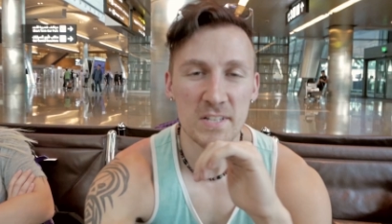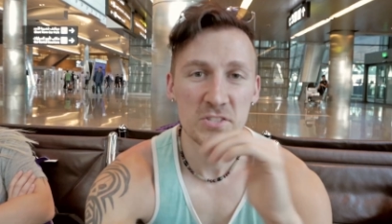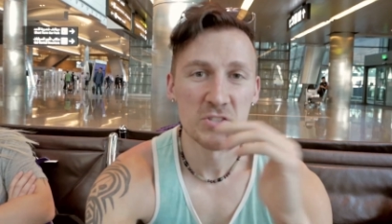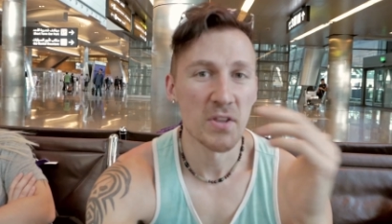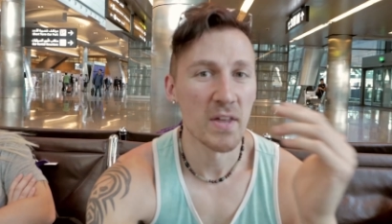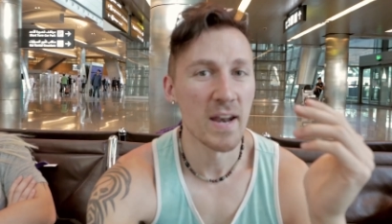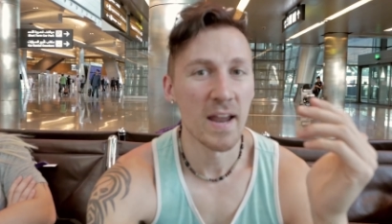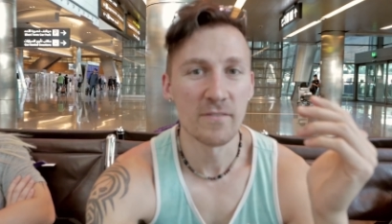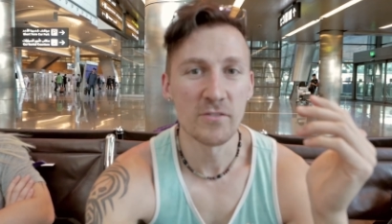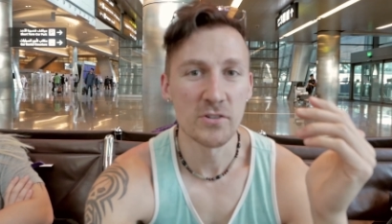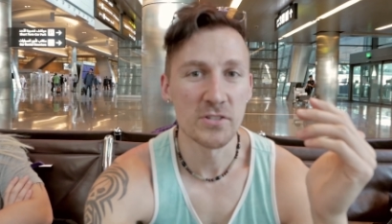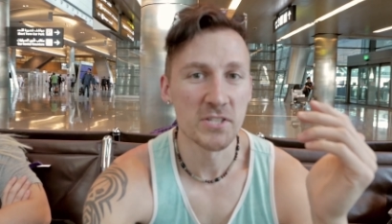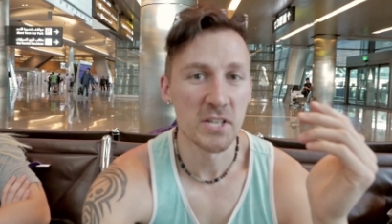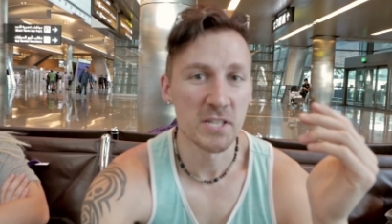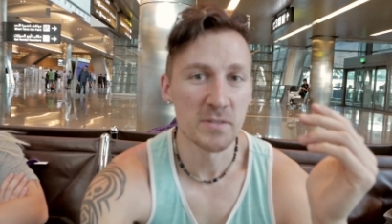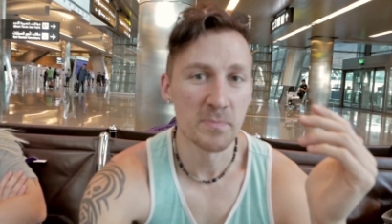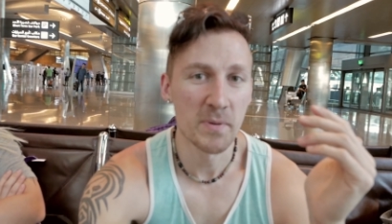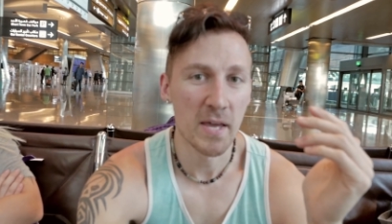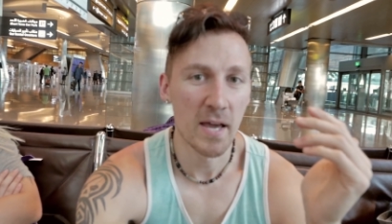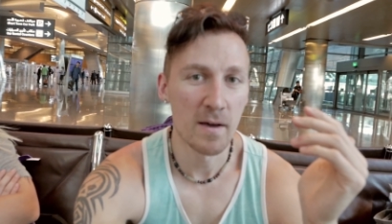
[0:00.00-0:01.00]
So then after
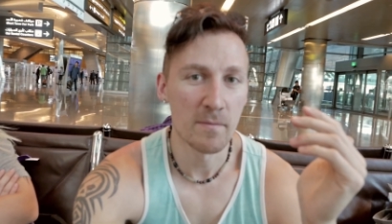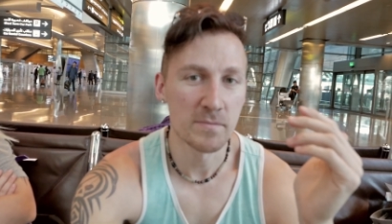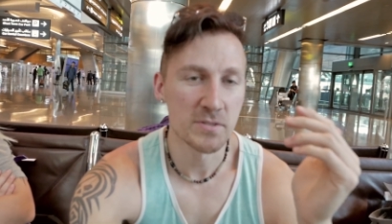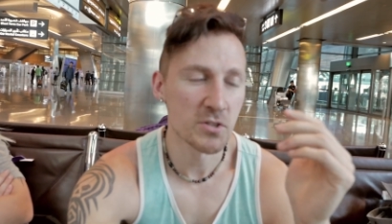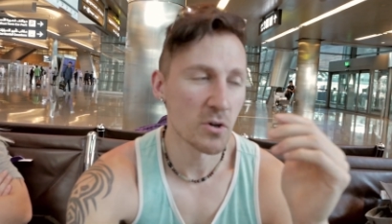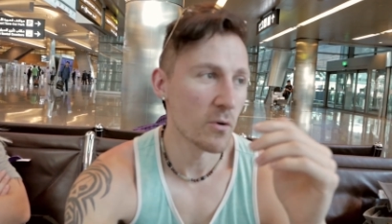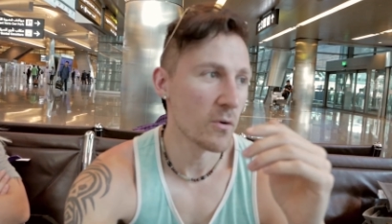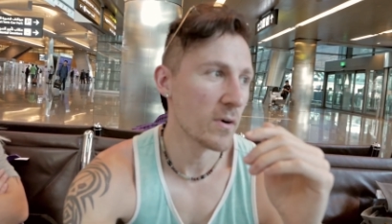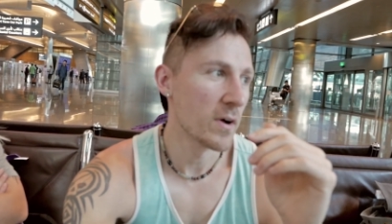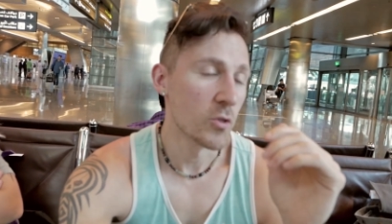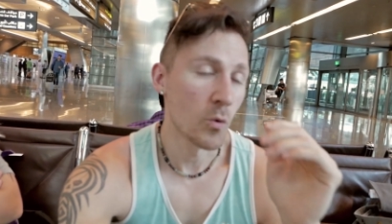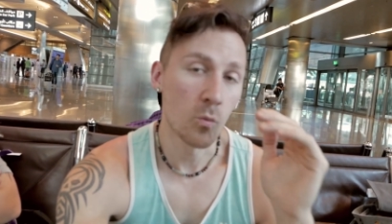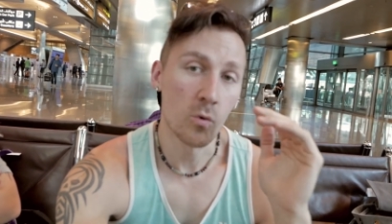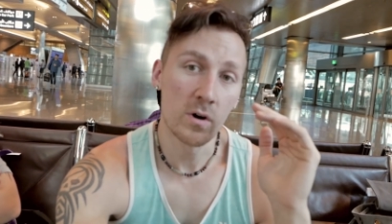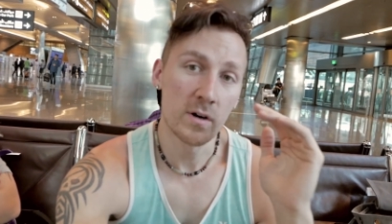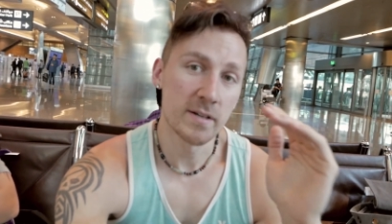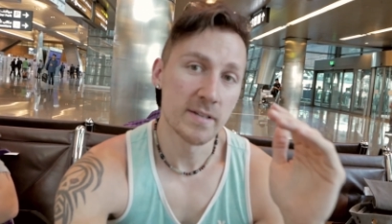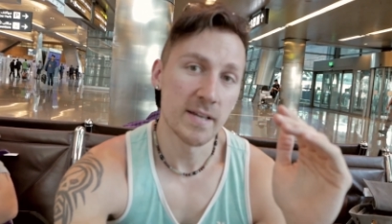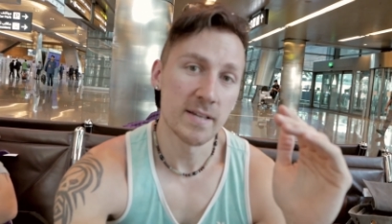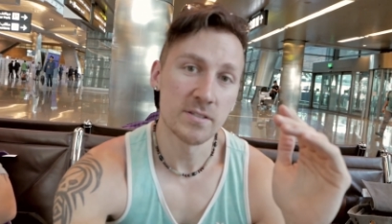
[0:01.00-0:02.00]
6 p.m., so the
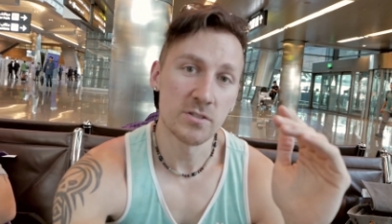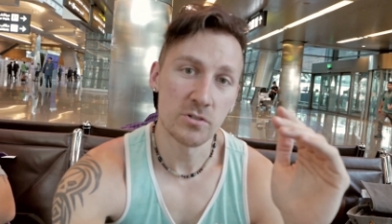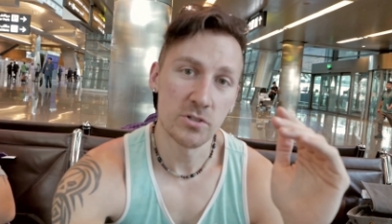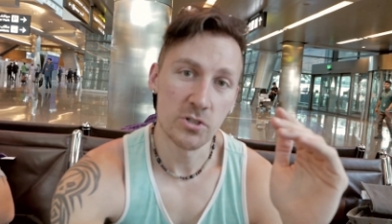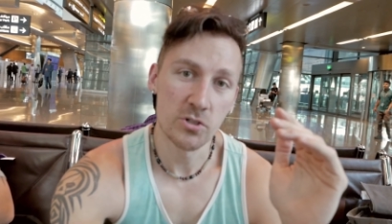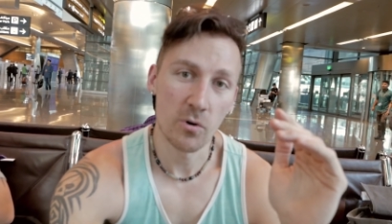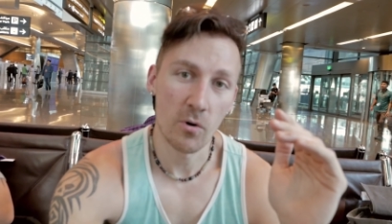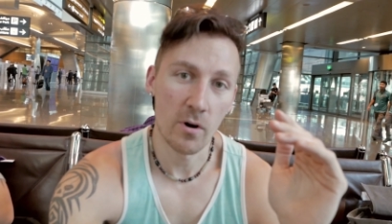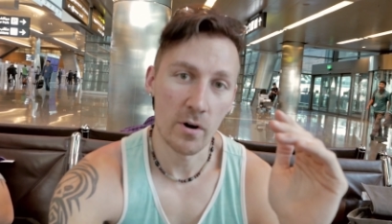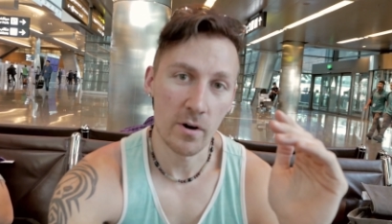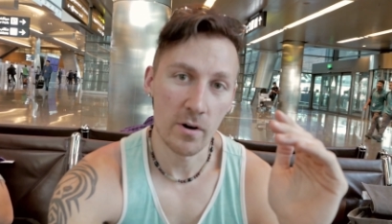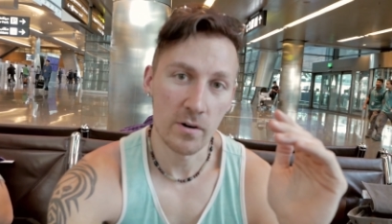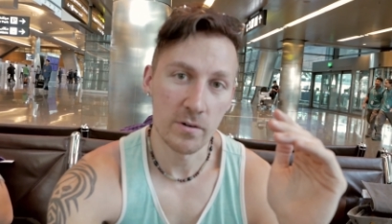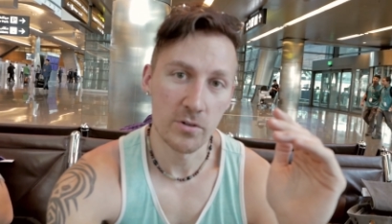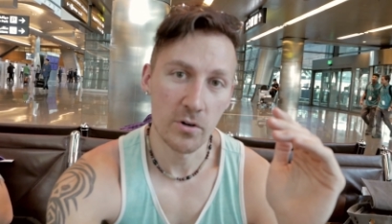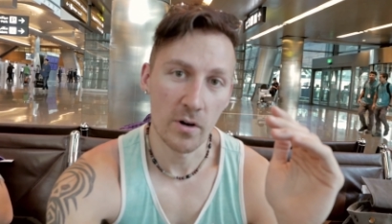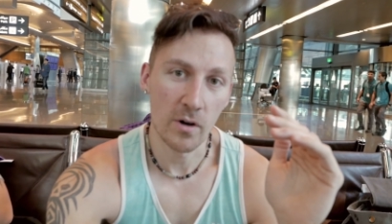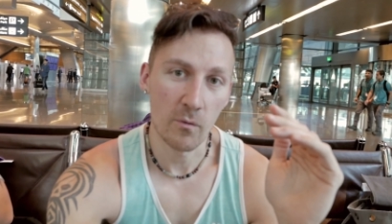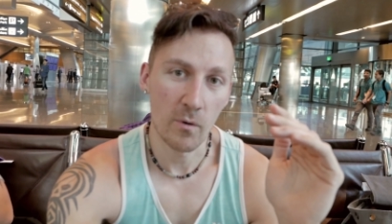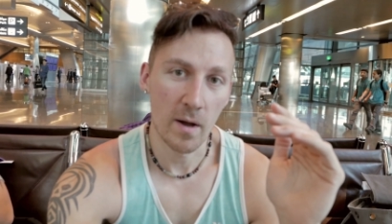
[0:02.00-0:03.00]
work days are shorter
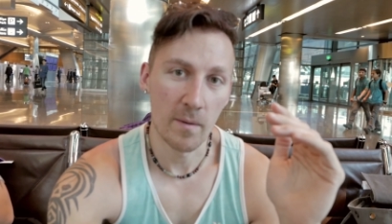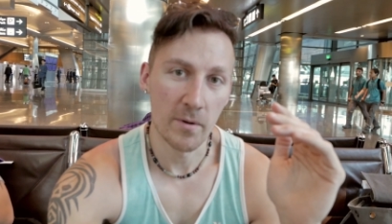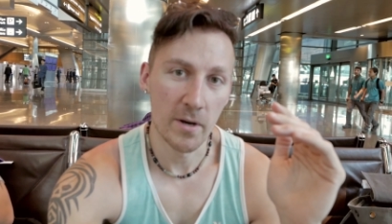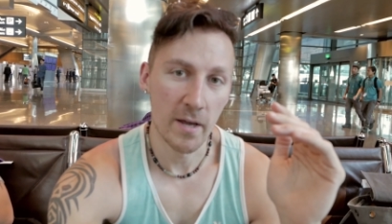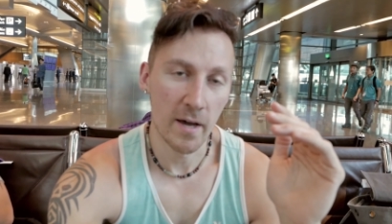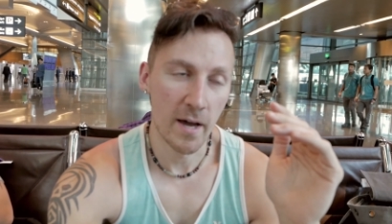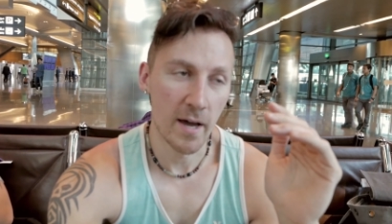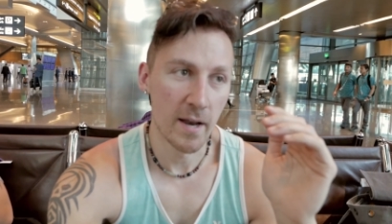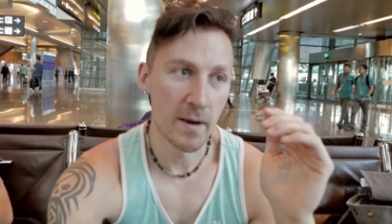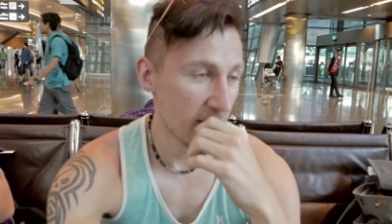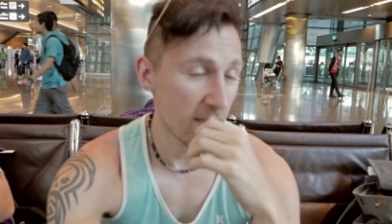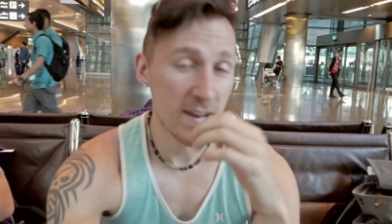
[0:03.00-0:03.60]
during Ramadan,